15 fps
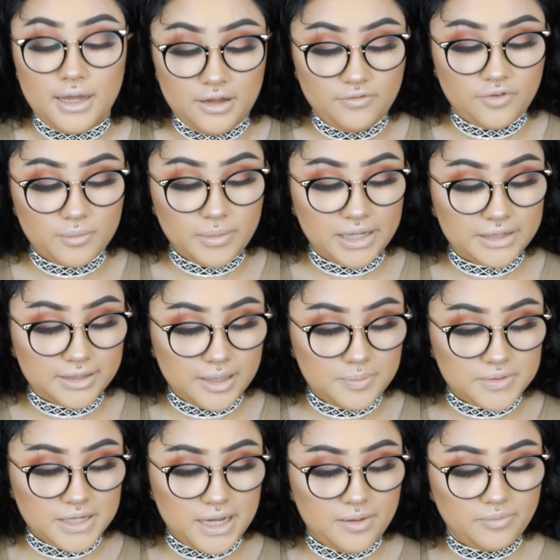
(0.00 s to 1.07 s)
And for my
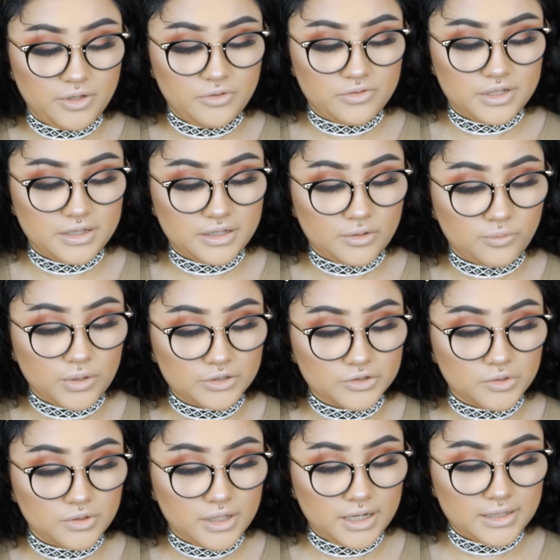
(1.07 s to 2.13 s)
lips, I'm using their
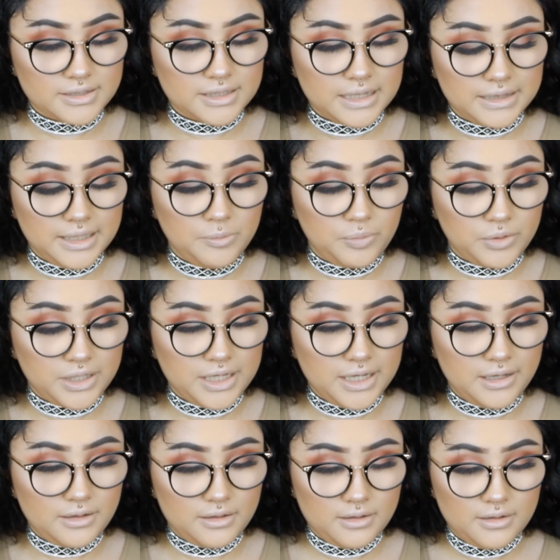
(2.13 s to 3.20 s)
Retro Luxe Lip
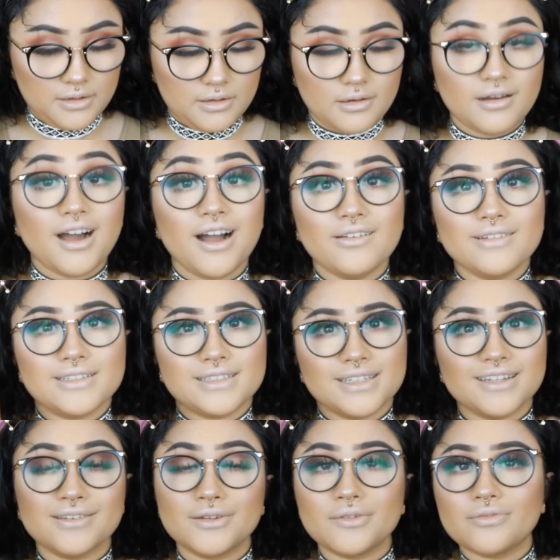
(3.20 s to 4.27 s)
Kit.
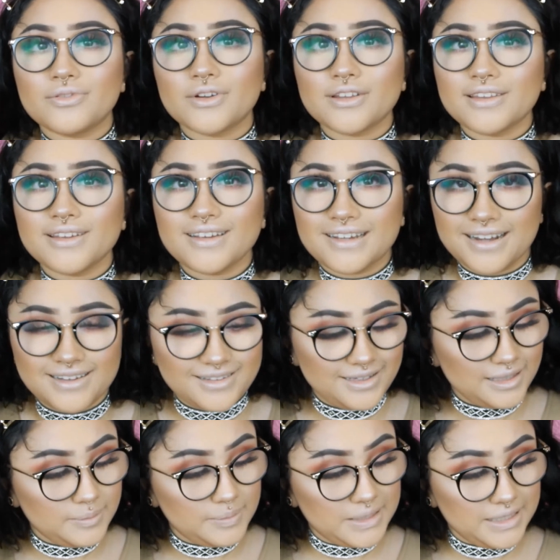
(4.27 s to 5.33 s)
Obviously a dupe for the Kylie
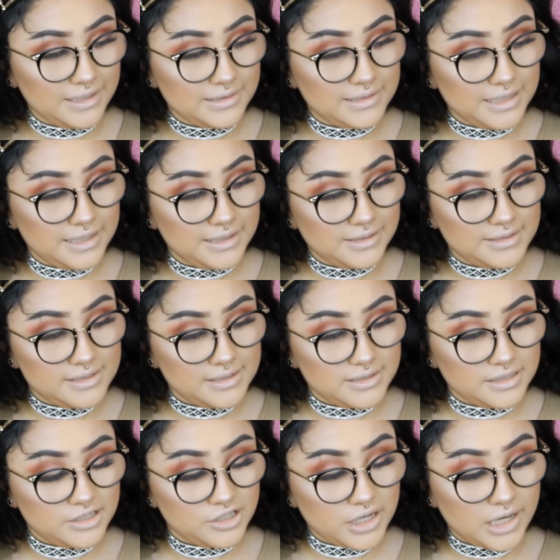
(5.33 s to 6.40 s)
Lip Kit, and this is in
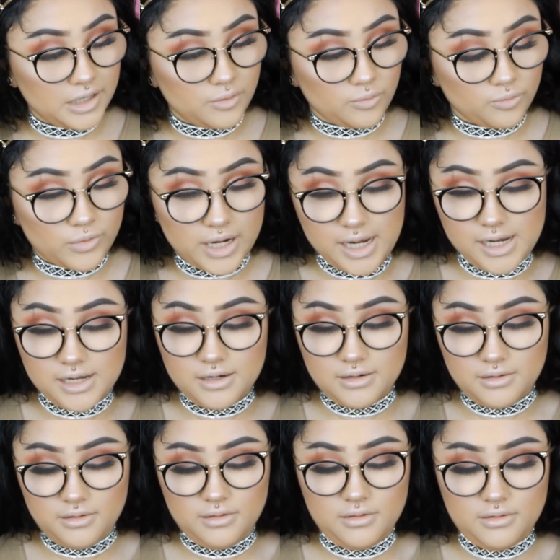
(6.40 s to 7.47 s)
the shade Rain.